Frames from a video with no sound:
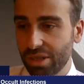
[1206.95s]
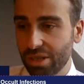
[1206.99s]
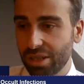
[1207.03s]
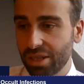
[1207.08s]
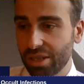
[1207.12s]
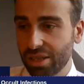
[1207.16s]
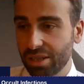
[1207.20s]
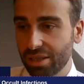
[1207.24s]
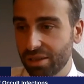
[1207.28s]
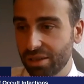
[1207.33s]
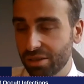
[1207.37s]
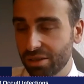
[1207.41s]

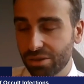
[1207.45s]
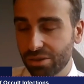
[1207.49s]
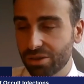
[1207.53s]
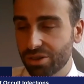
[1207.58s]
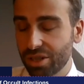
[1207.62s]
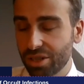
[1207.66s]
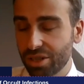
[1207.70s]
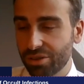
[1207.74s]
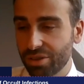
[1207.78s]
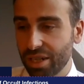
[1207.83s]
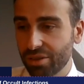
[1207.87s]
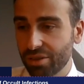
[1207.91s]
uh,
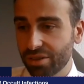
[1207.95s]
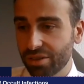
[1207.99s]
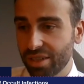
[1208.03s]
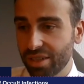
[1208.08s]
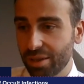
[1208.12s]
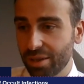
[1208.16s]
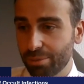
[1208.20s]
or around